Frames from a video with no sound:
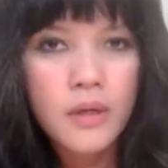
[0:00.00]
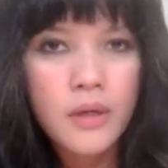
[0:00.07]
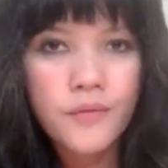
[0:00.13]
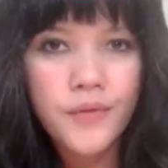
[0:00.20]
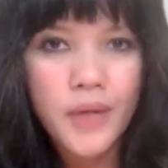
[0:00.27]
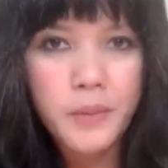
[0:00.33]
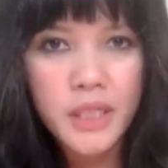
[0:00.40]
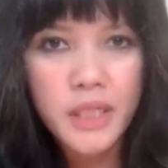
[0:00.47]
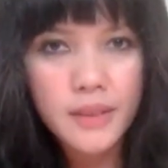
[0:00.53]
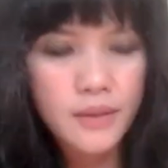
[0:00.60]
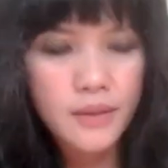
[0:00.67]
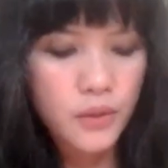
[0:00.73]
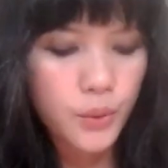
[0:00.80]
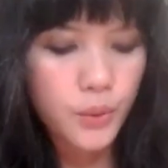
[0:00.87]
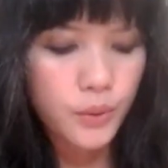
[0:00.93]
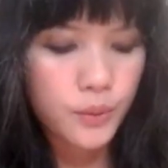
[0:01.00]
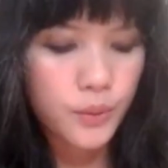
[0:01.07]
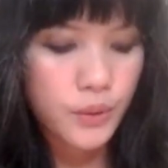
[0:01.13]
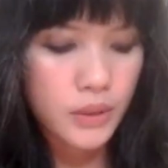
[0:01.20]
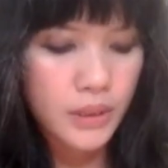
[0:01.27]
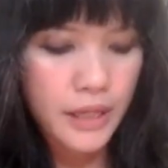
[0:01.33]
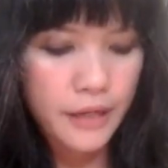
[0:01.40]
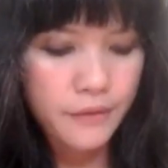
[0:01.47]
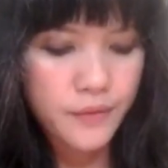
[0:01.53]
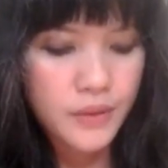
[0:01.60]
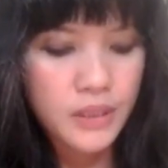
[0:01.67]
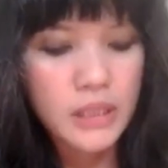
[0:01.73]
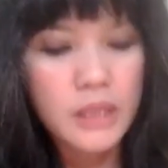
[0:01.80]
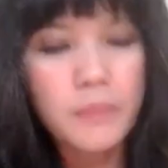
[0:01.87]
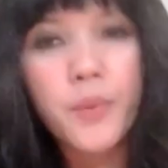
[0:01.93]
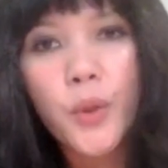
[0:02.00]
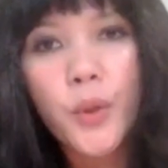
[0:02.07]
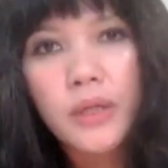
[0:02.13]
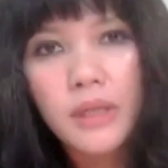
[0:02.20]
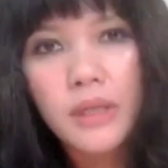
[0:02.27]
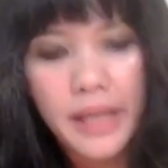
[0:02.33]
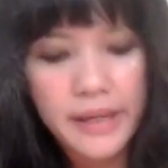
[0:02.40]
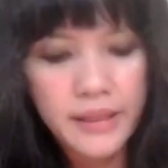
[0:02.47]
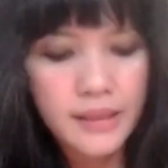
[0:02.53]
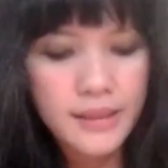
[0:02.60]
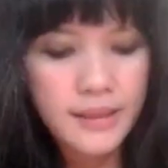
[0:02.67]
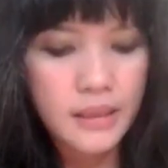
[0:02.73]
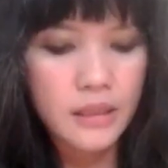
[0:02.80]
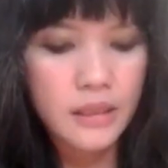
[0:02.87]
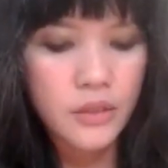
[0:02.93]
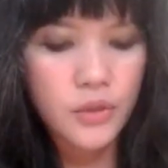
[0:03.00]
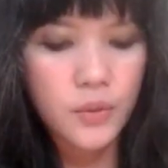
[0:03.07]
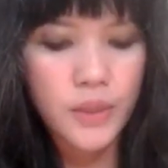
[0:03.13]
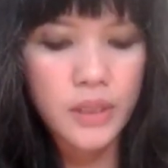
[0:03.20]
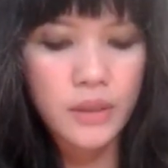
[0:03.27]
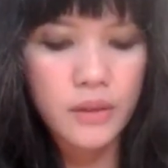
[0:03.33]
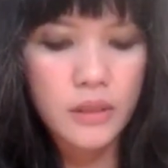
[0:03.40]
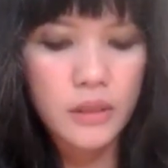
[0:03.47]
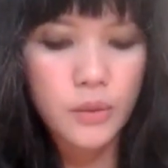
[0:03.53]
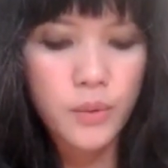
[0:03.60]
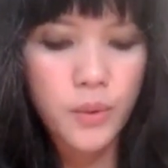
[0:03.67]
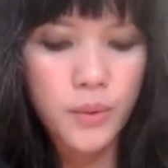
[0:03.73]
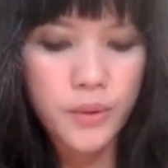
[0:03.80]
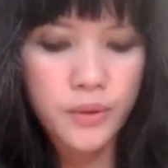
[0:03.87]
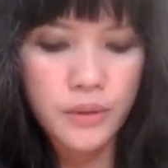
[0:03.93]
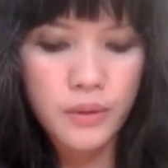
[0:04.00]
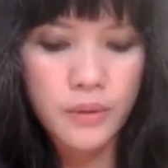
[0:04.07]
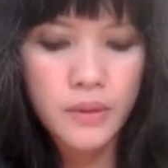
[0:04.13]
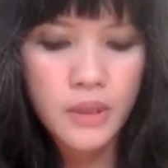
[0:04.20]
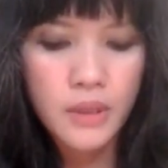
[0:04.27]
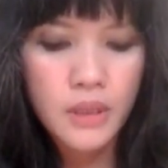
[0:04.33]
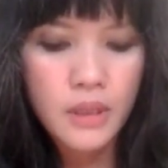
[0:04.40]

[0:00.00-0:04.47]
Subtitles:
Feminists who left an important legacy during the New Order